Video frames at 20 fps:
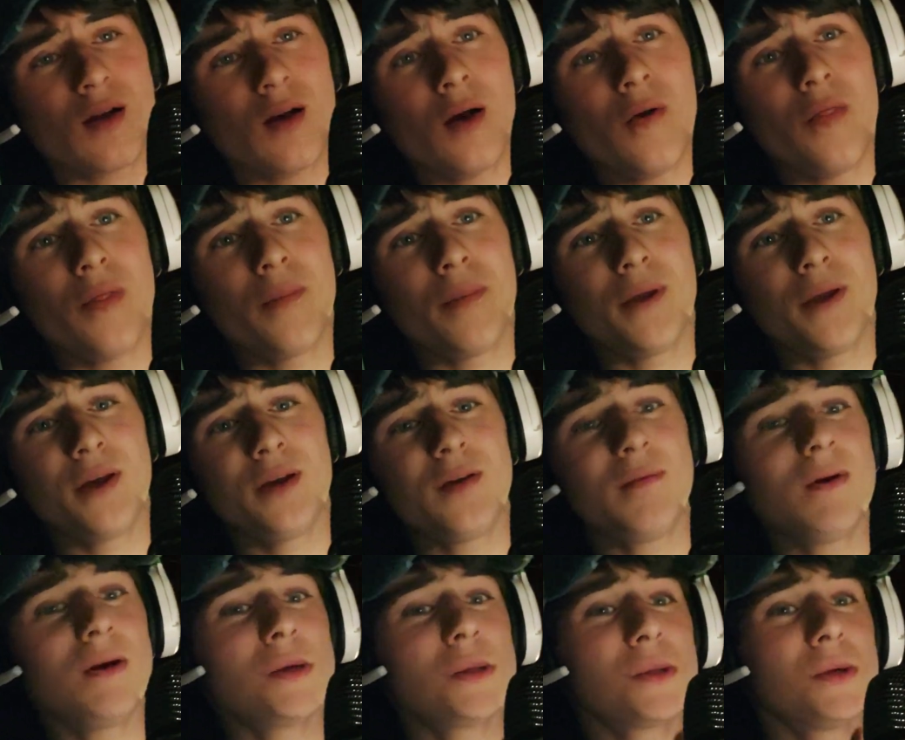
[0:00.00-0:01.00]
on the plane to
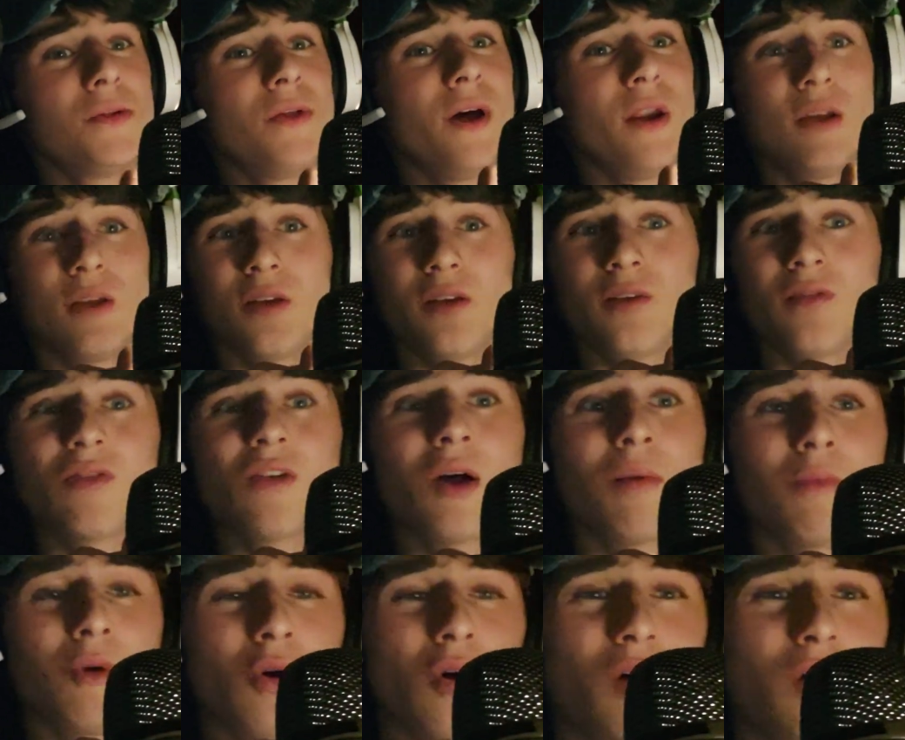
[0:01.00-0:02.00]
make sure that it is
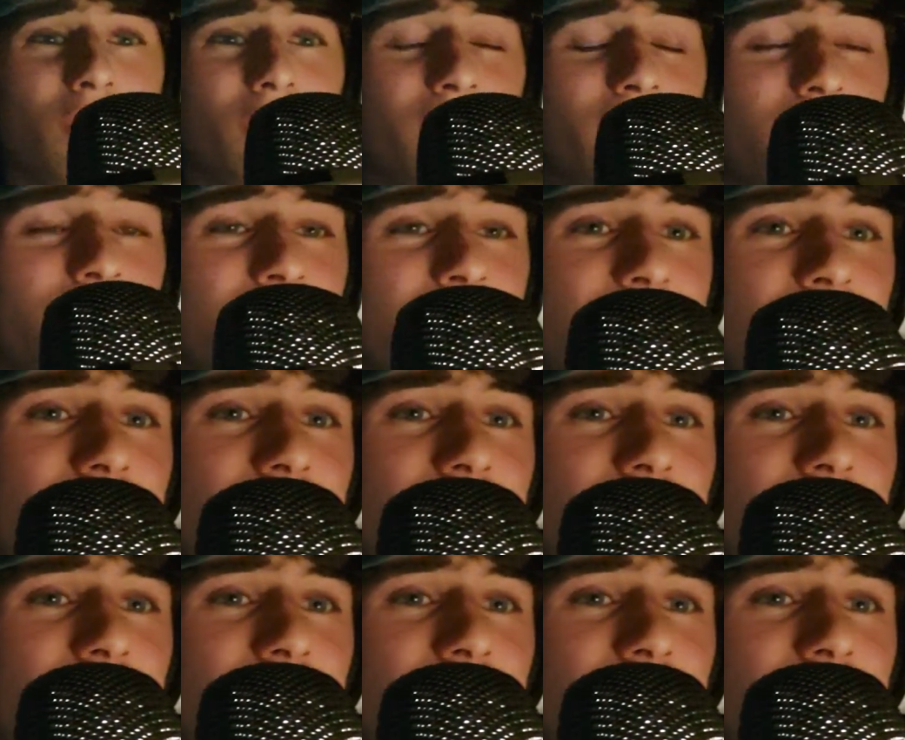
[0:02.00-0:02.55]
top quality